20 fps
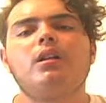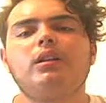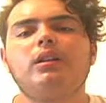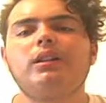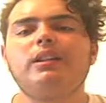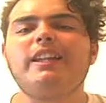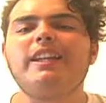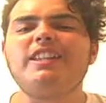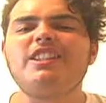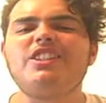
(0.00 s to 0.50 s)

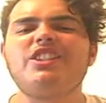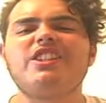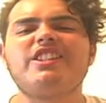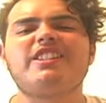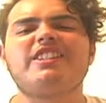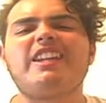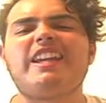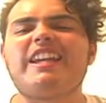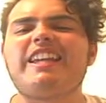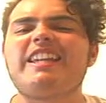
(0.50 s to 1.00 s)
let's
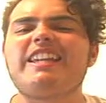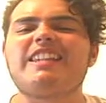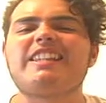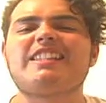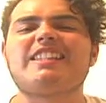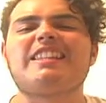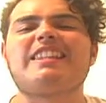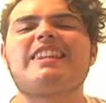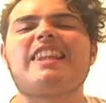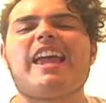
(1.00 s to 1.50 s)
just say he
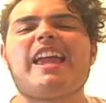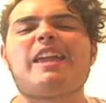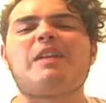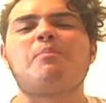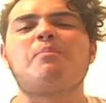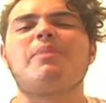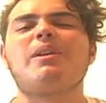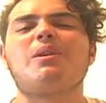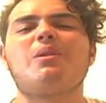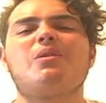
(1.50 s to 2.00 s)
doesn't
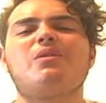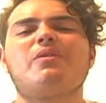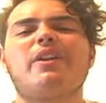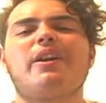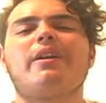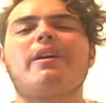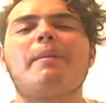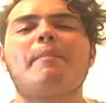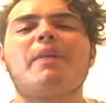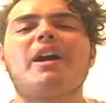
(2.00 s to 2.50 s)
like Bill
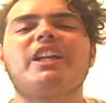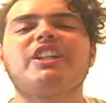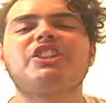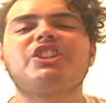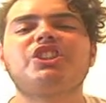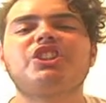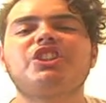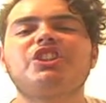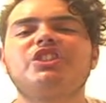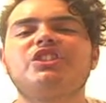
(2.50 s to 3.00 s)
very
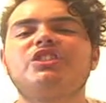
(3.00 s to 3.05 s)
much.